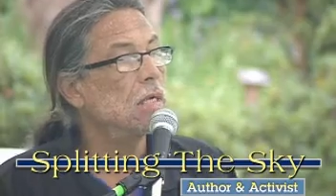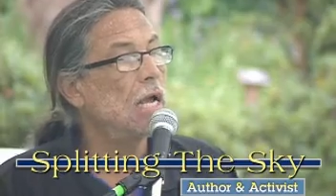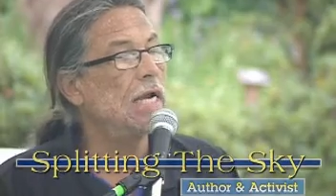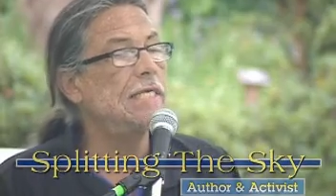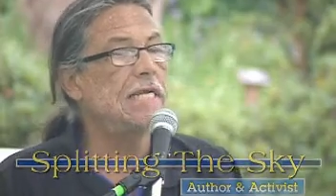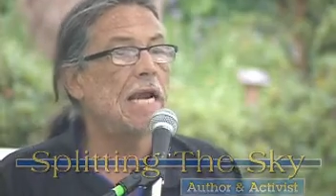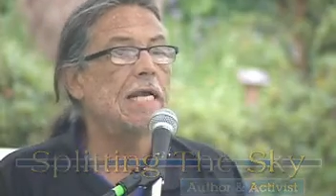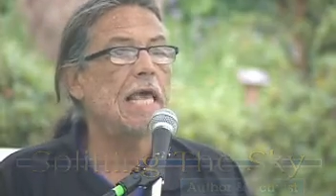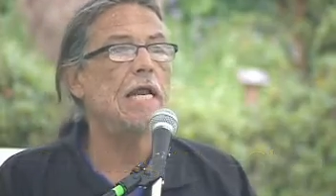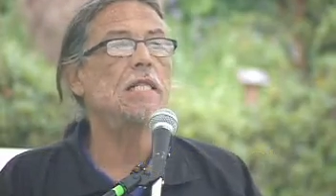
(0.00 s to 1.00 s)
And he
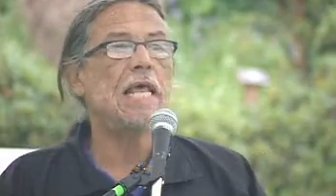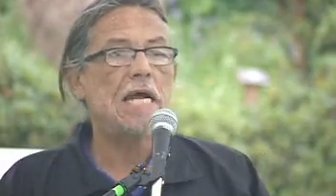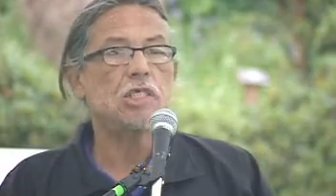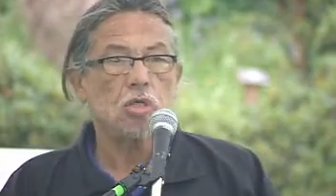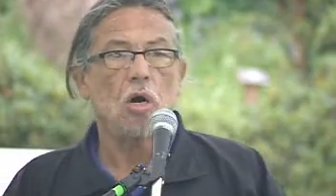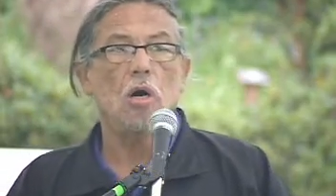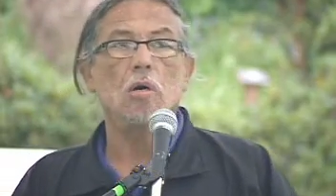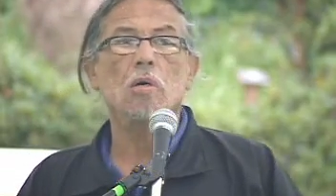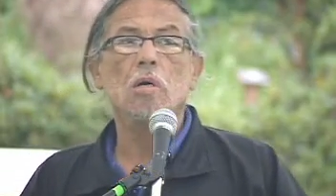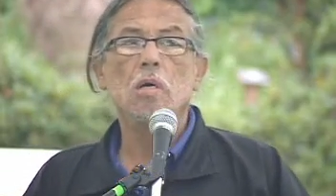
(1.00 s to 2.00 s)
dedicated that
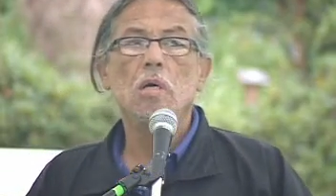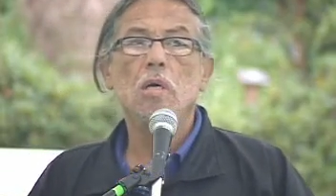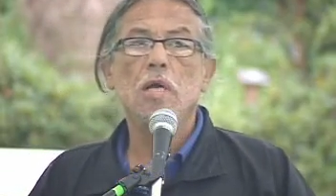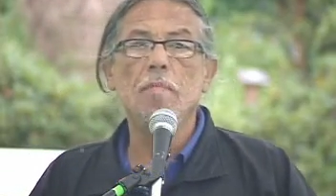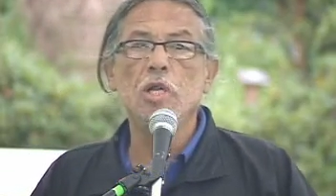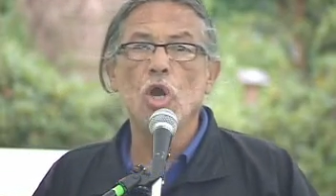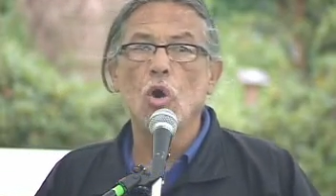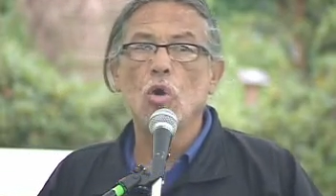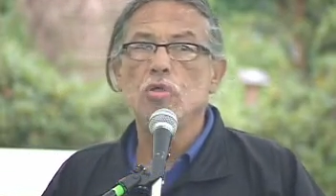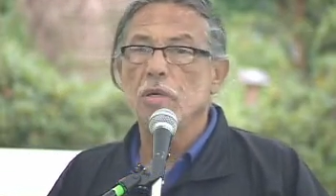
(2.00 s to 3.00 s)
song, him and
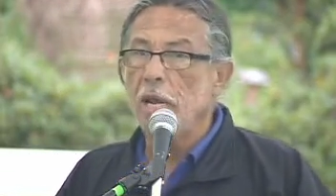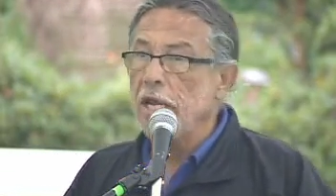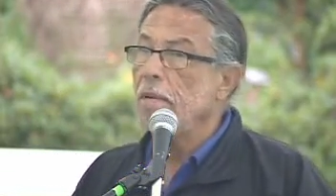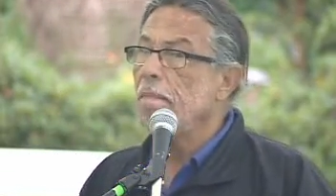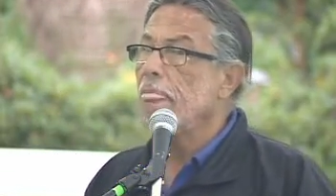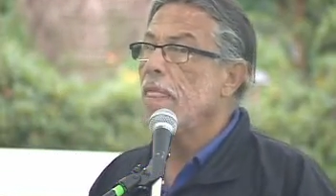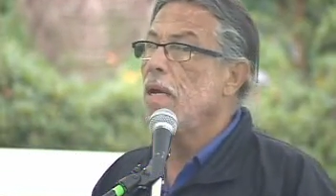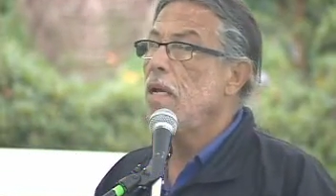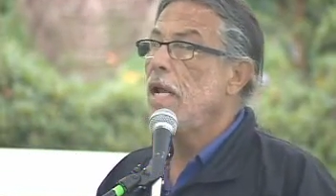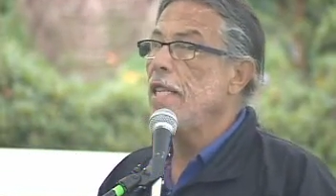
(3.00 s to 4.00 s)
Yoko, to me
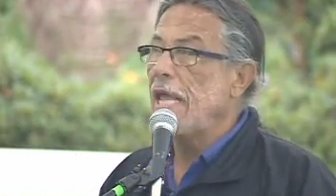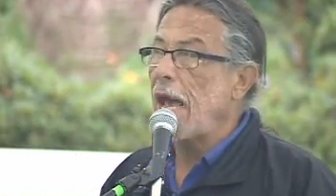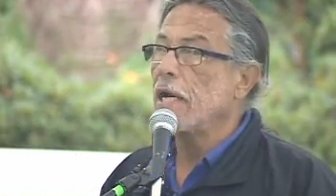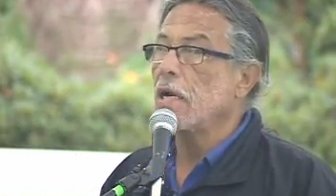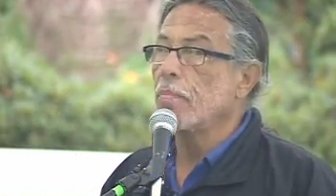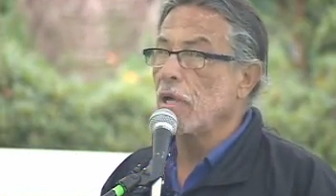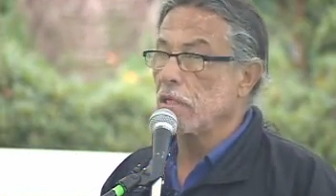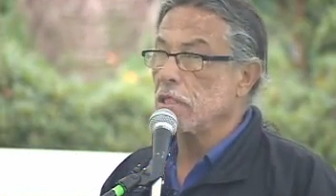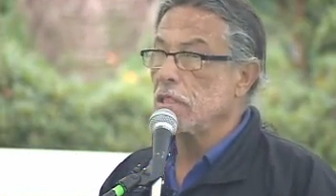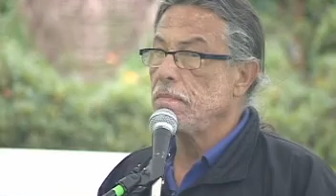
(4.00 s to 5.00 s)
and the Attica
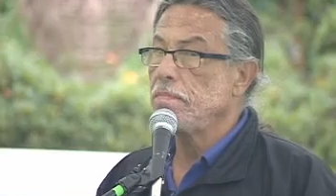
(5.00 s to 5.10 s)
brothers.